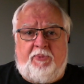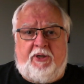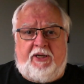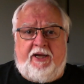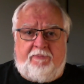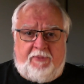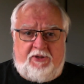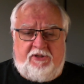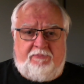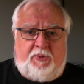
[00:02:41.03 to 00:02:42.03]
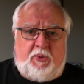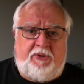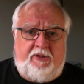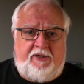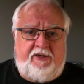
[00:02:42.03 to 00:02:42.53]
But again, most
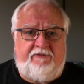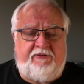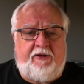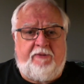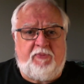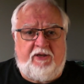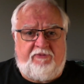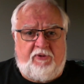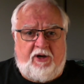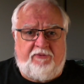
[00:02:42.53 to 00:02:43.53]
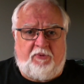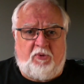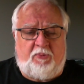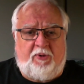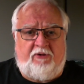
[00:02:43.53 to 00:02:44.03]
importantly, if your
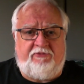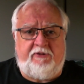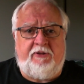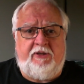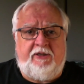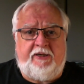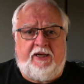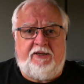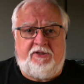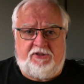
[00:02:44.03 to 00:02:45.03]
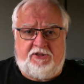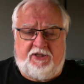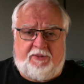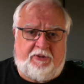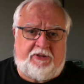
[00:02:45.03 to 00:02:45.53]
overall profit, again just to
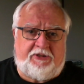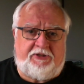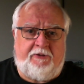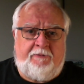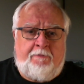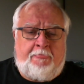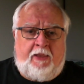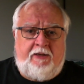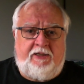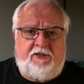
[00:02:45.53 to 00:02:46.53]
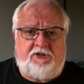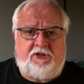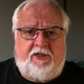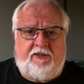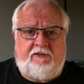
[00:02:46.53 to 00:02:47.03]
summarise, is
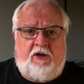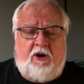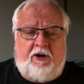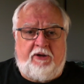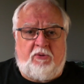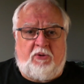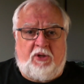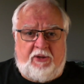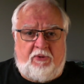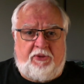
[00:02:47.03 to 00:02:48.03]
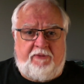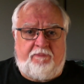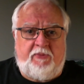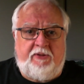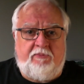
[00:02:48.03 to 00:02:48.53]
higher or lower
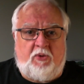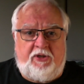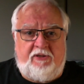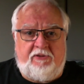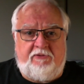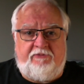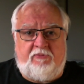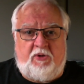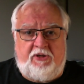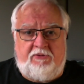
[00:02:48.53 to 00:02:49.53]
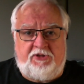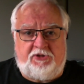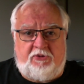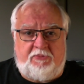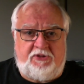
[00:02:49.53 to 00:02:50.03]
than what your
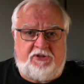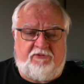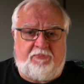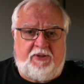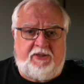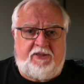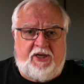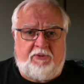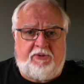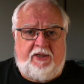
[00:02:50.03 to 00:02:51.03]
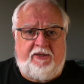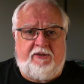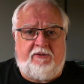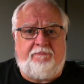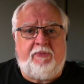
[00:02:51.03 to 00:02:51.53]
instalments have been calculated
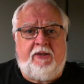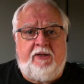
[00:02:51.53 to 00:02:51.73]
on,